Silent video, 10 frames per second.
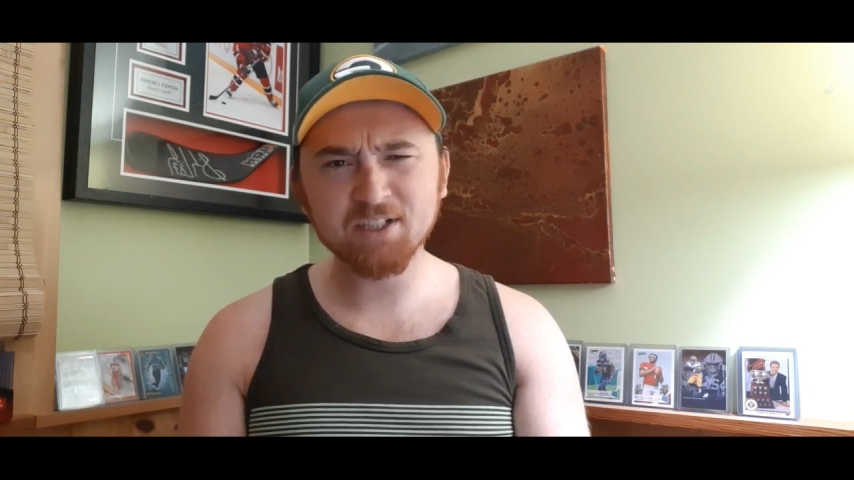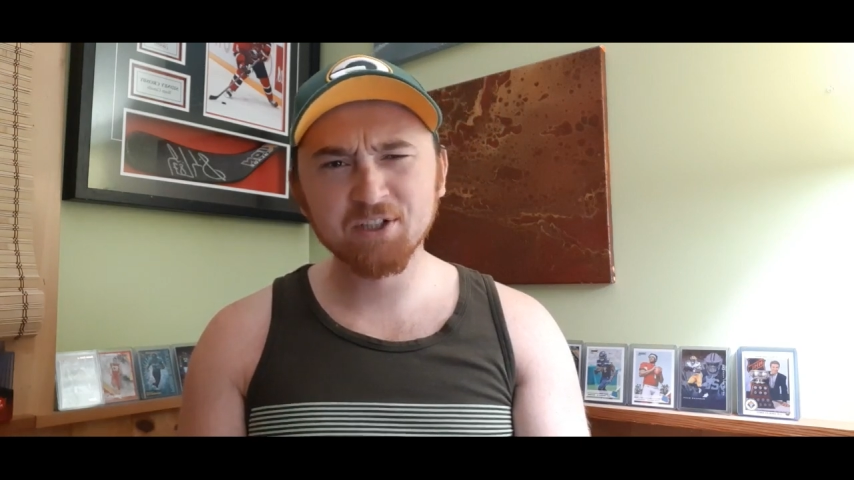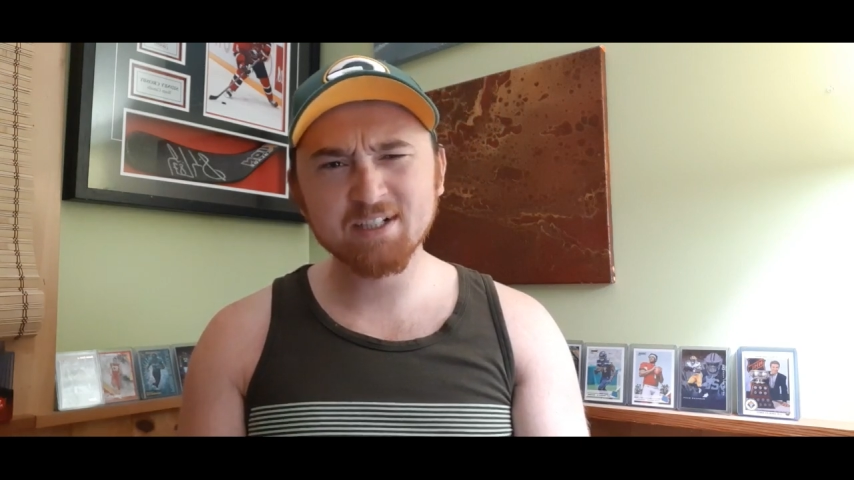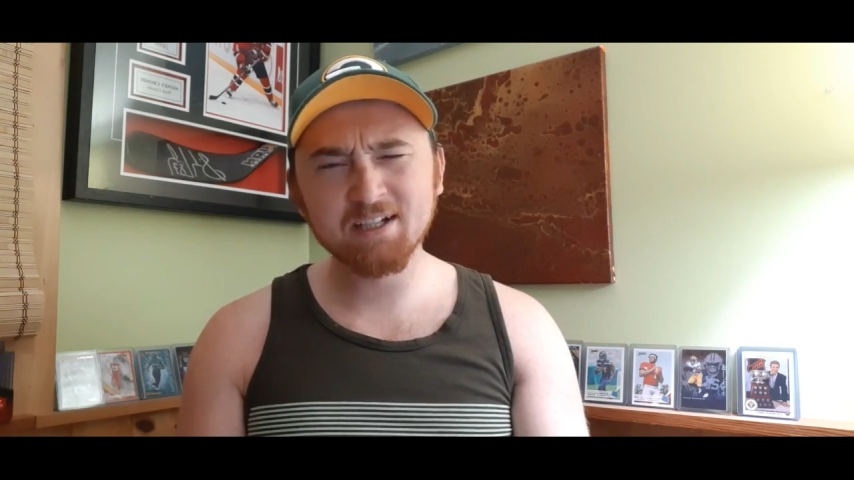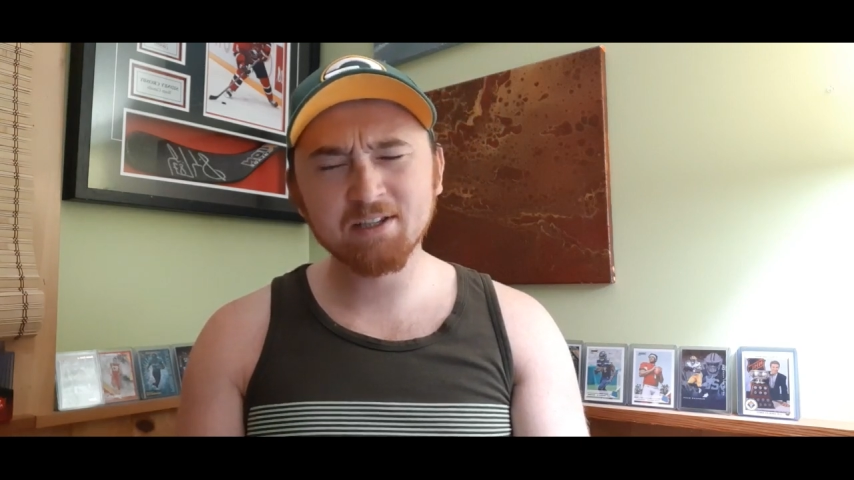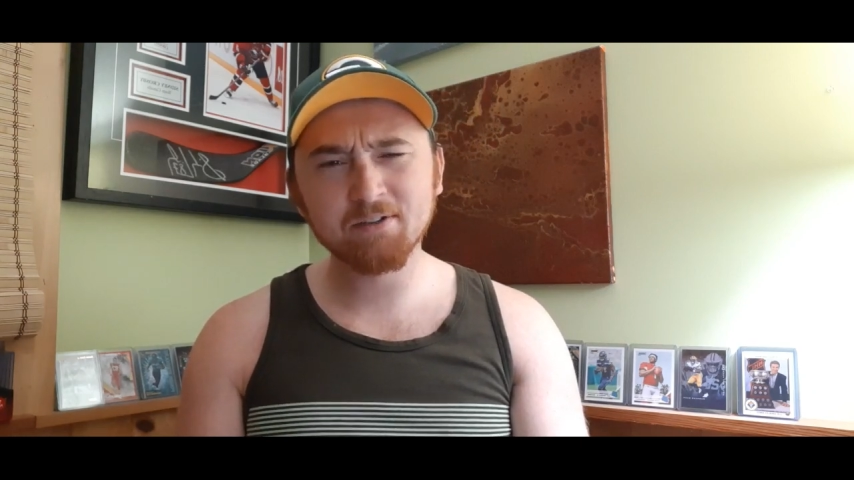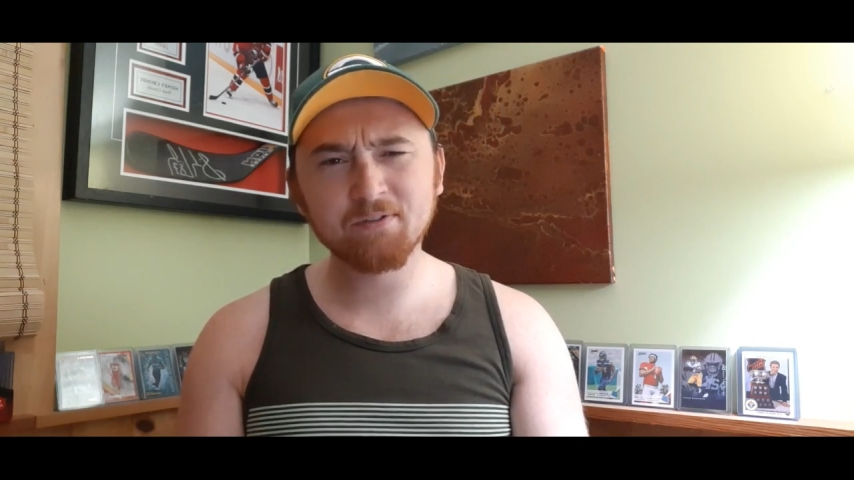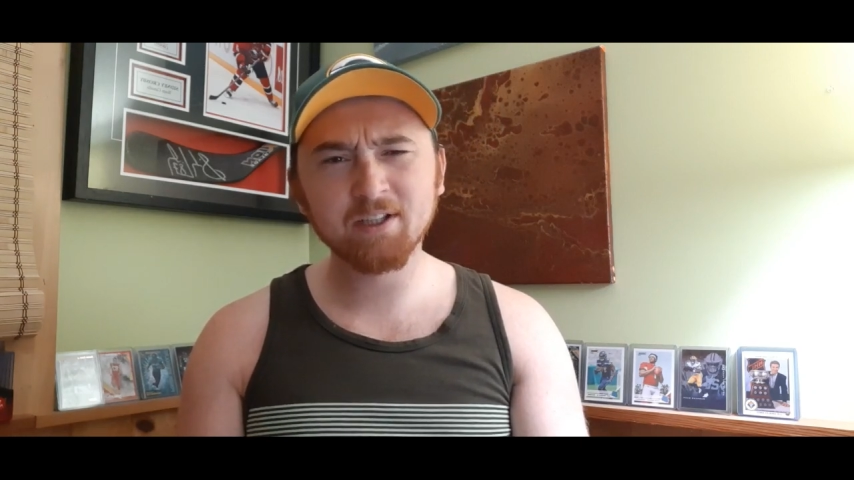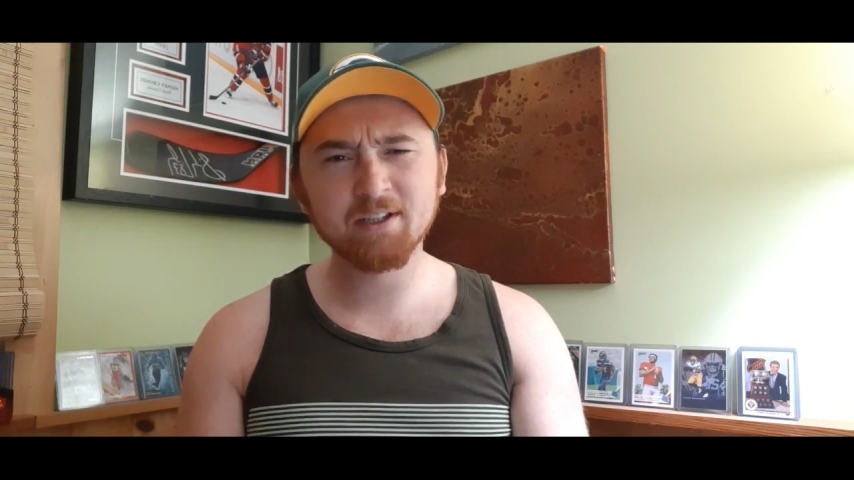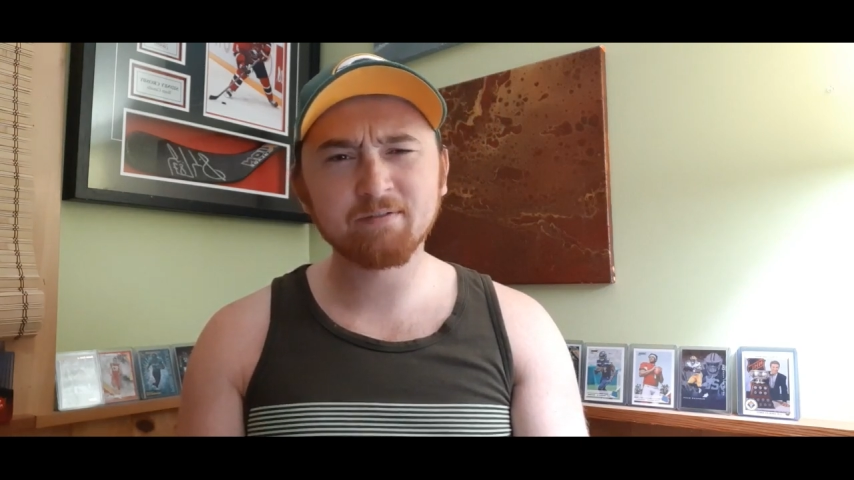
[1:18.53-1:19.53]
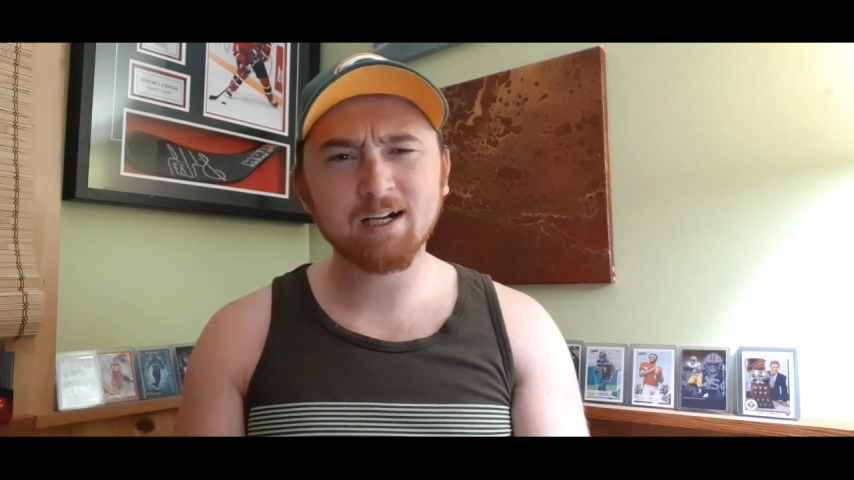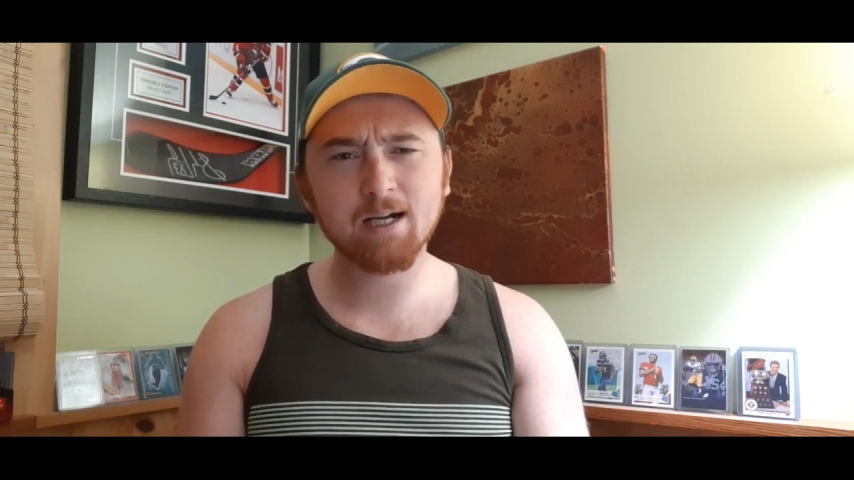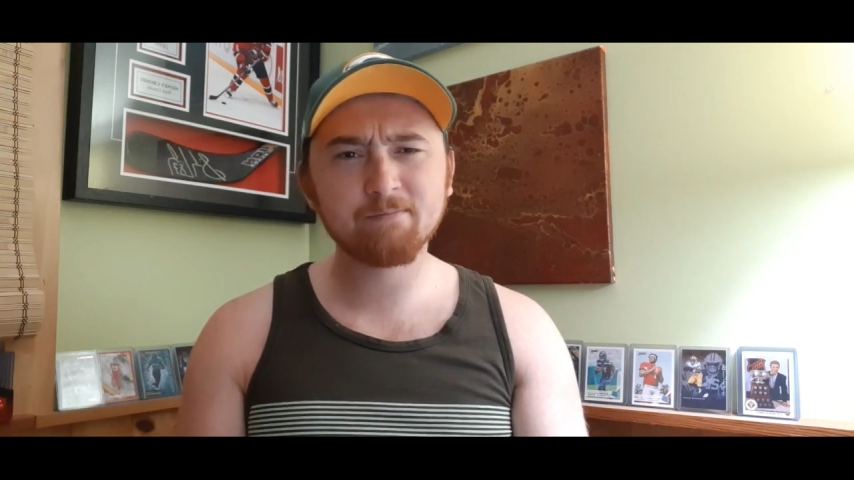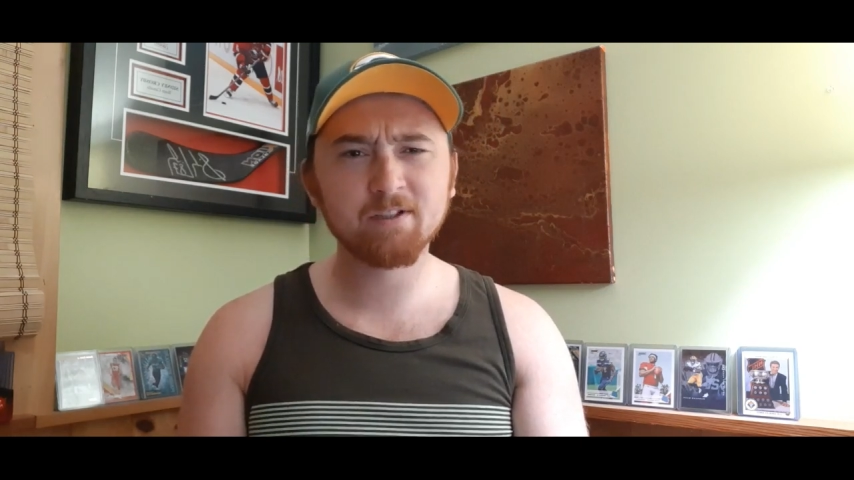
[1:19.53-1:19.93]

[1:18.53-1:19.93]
You could tell they're feeling the vibe,